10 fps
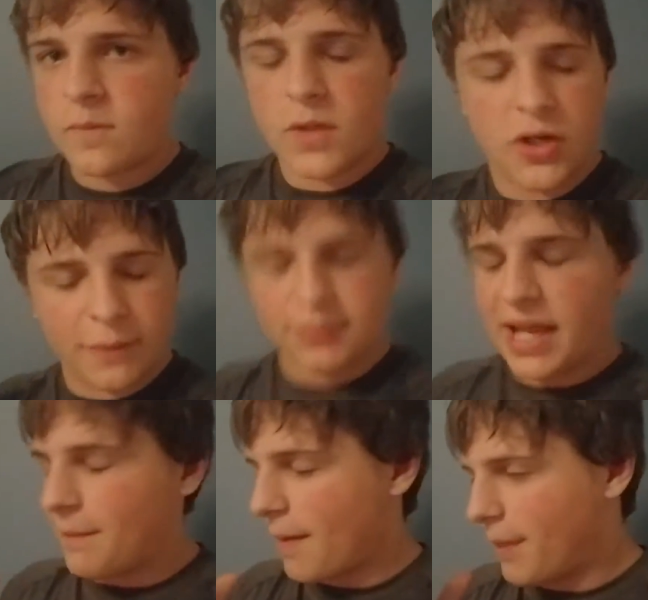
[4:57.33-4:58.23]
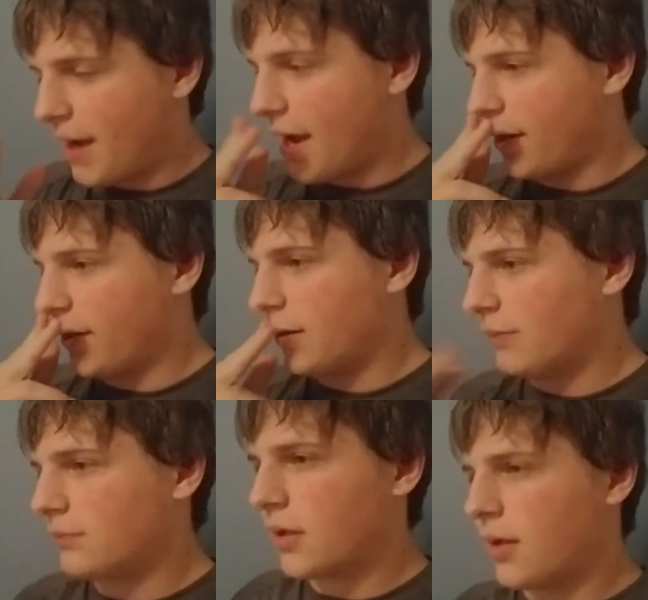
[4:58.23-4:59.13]
good play by Byard.
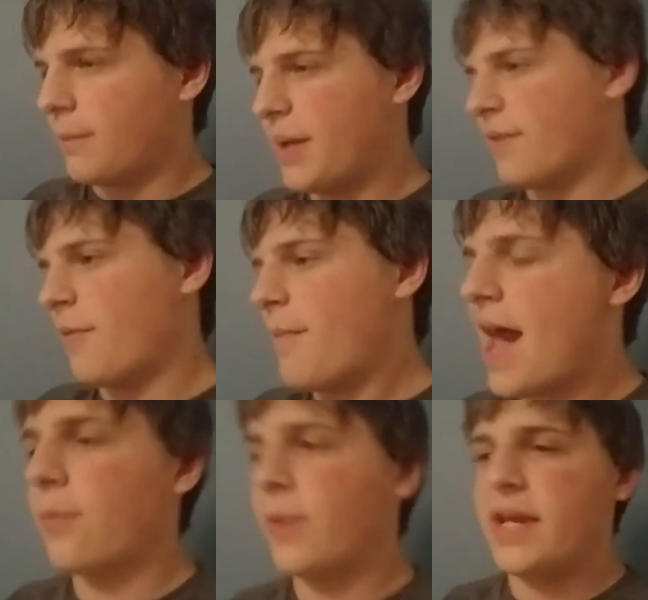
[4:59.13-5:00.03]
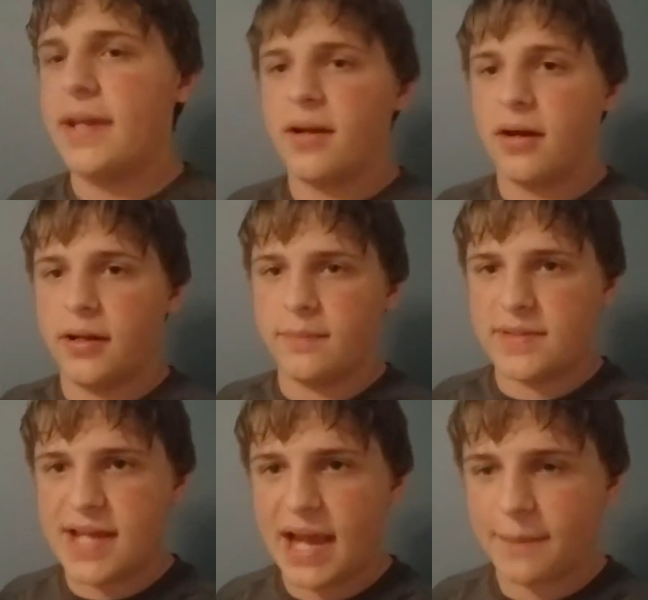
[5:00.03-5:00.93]
Bit of a bad read on
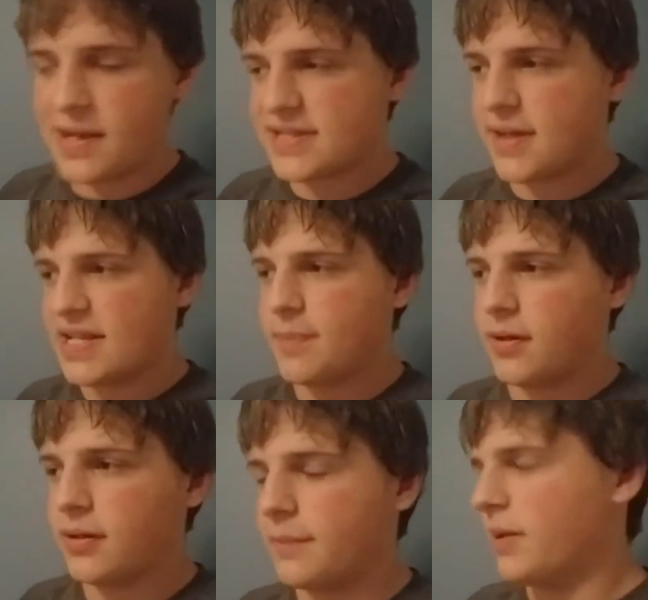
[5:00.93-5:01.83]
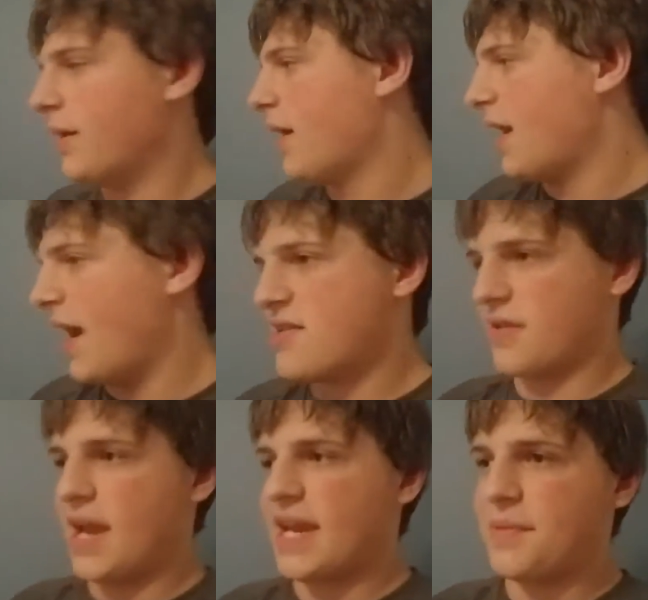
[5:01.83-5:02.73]
Dak Prescott's part, but it's
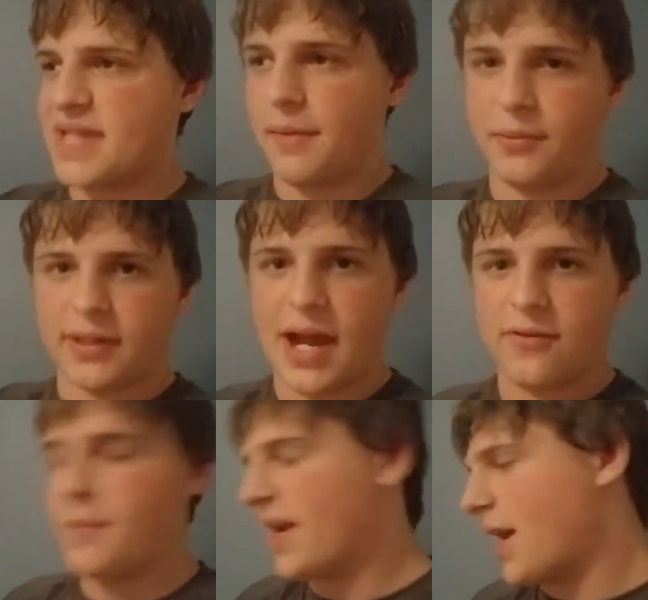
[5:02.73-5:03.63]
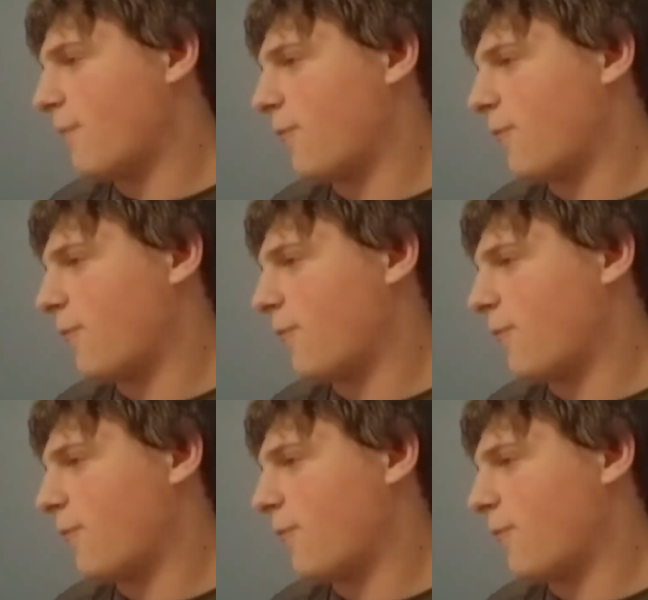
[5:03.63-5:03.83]
okay. He was able to recover, make up